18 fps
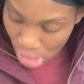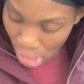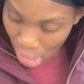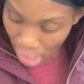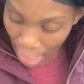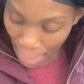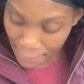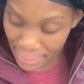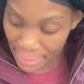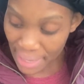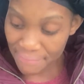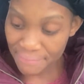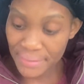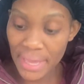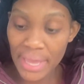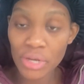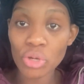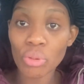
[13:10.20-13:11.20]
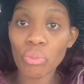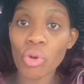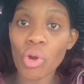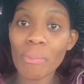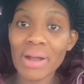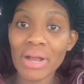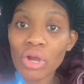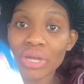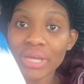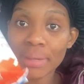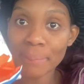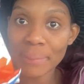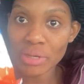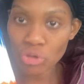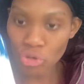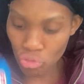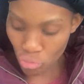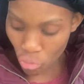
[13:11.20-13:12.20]
I mean have to end up go back and get me
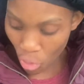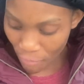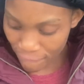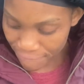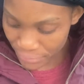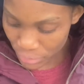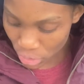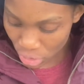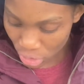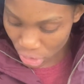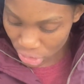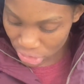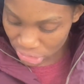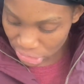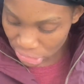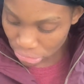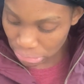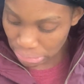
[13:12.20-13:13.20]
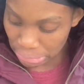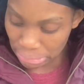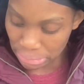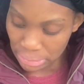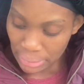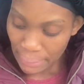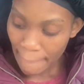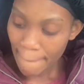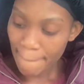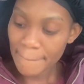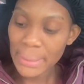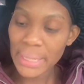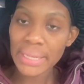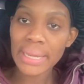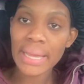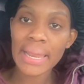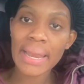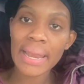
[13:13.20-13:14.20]
look a ruffles. Me
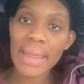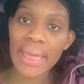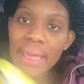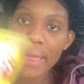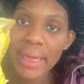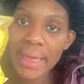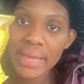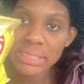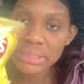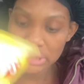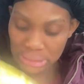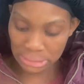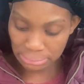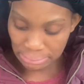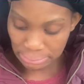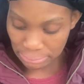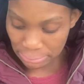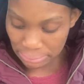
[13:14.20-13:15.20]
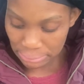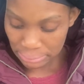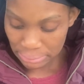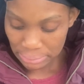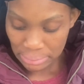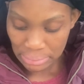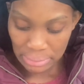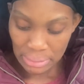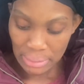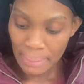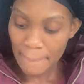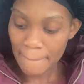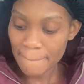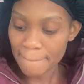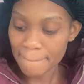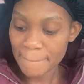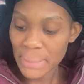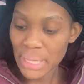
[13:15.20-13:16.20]
look a lace.
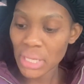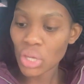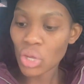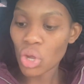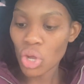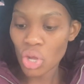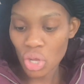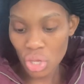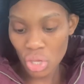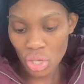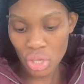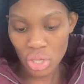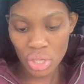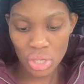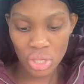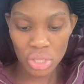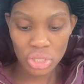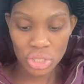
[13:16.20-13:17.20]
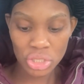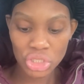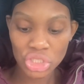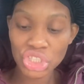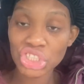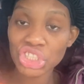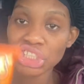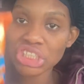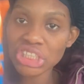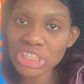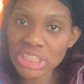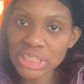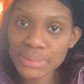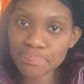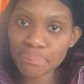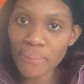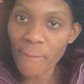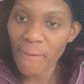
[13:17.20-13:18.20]
Me look a
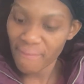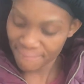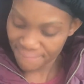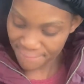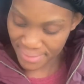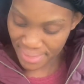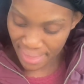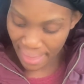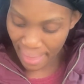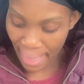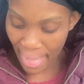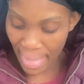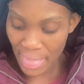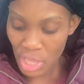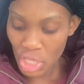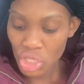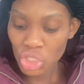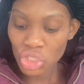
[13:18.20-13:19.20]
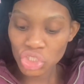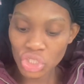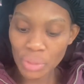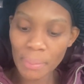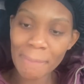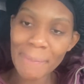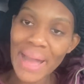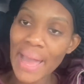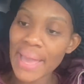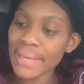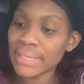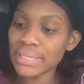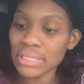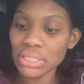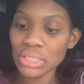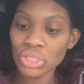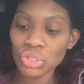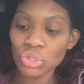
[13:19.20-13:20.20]
cheese puff, yeah. So I
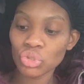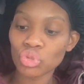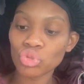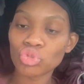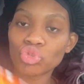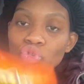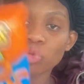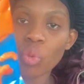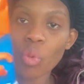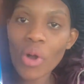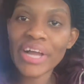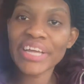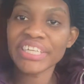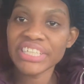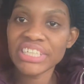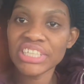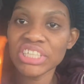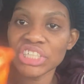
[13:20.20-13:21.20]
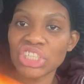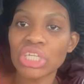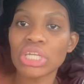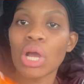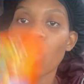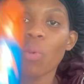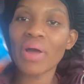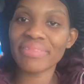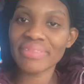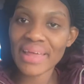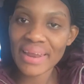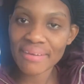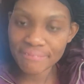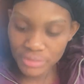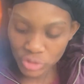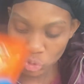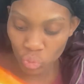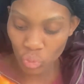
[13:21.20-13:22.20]
buy 2 each and
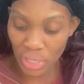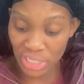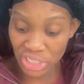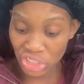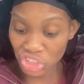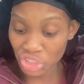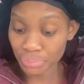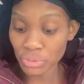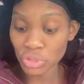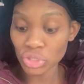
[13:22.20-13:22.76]
$1 for 2 each.